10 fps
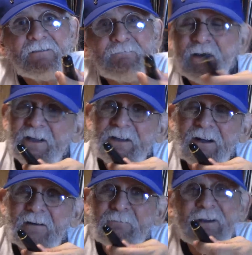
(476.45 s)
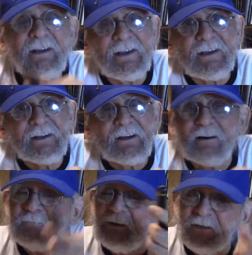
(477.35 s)
pick it up ink it
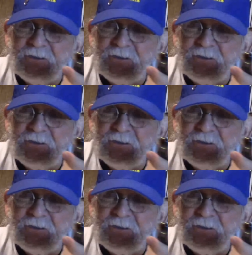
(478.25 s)
up and